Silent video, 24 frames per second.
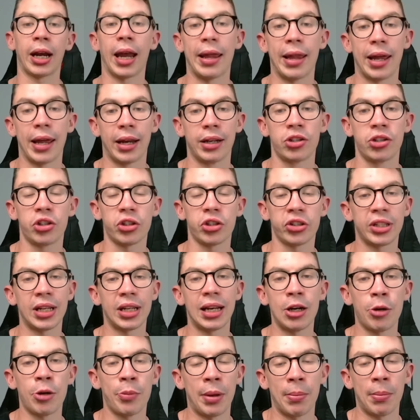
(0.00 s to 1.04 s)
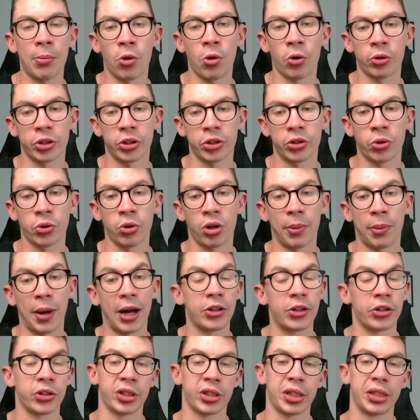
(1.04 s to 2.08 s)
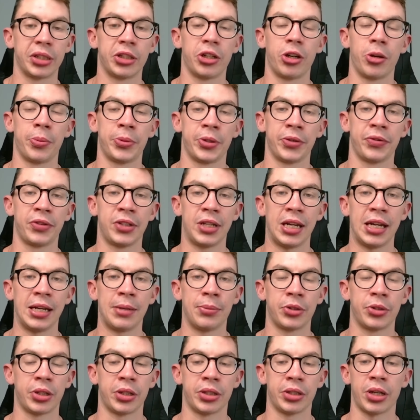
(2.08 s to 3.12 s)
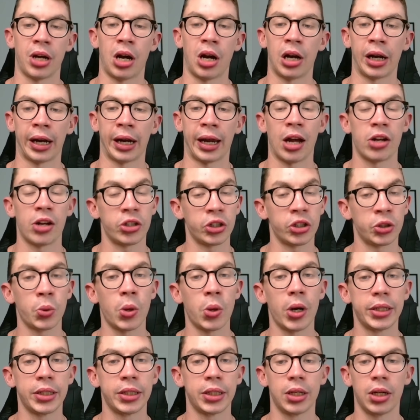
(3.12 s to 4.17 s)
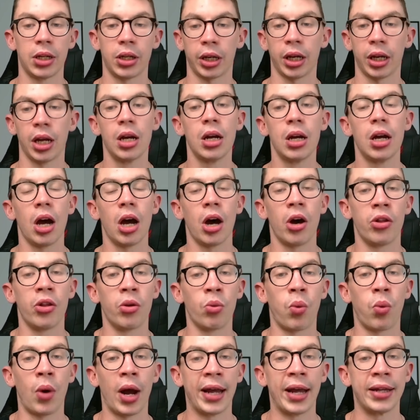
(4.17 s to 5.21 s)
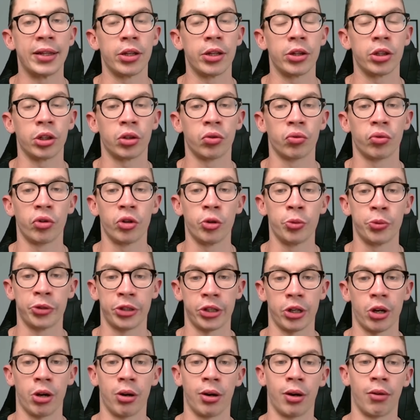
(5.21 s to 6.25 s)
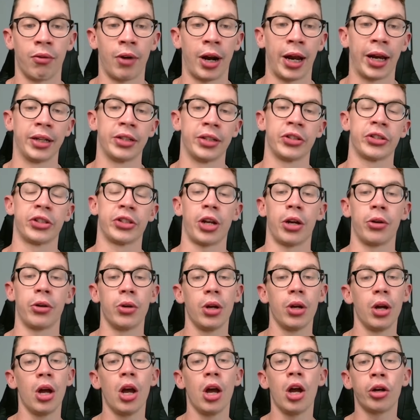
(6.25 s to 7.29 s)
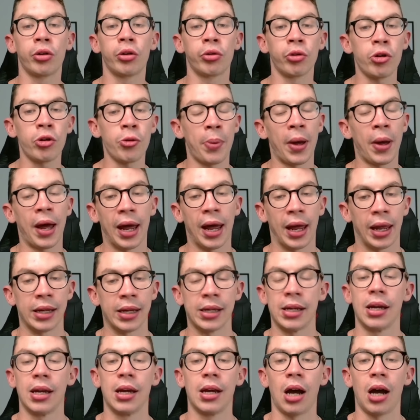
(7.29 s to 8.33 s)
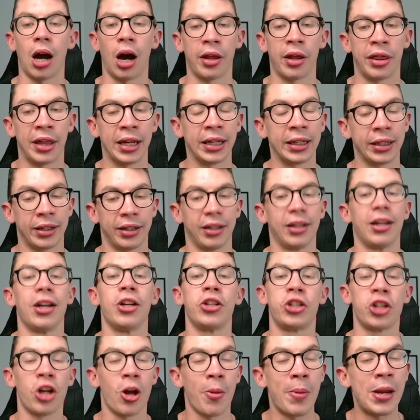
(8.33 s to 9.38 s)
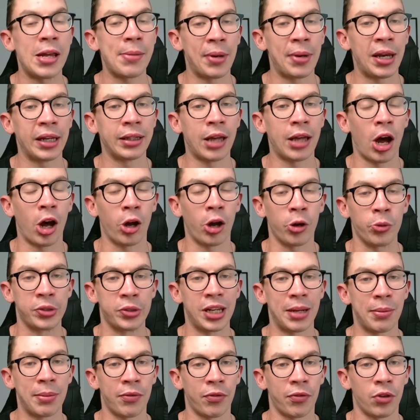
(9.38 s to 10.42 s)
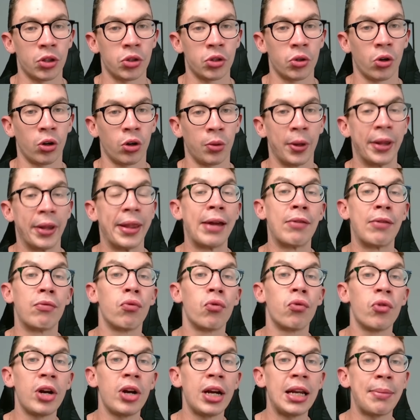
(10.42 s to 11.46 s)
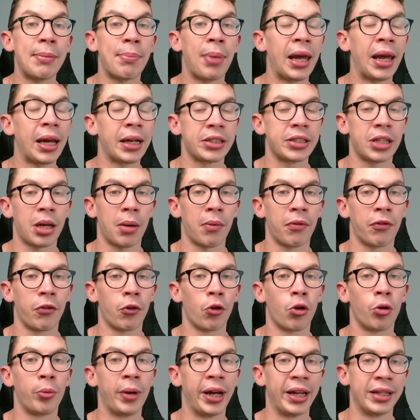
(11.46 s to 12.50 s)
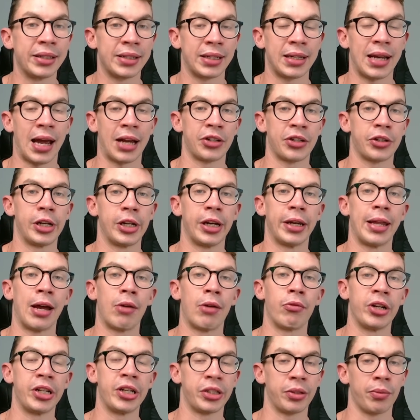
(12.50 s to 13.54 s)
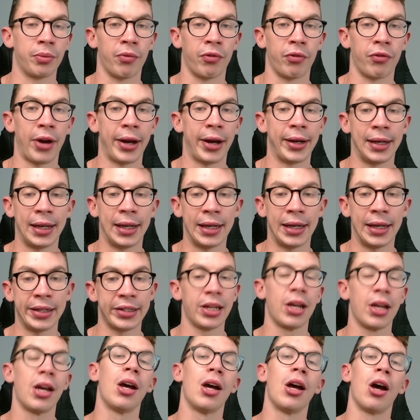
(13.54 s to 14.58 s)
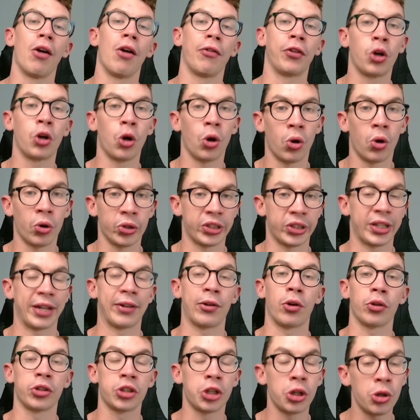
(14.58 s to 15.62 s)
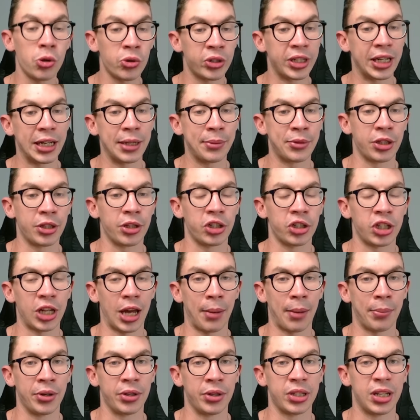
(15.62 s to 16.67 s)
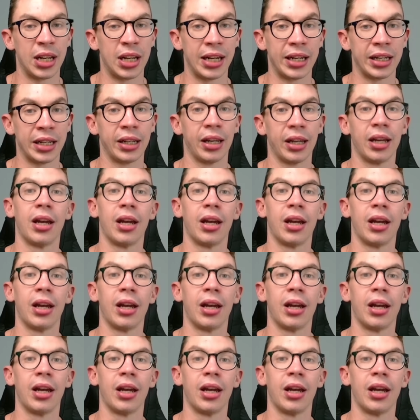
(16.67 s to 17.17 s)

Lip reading: then, just a little bit more to talk about just in terms of teams to target. I just wanted to look at the way that the groups are arranged. So Group A, I think Germany being the home team of the tournament, they've really picked up form internationally in their recent friendlies. Of course, they've got 2 teams in the Champions League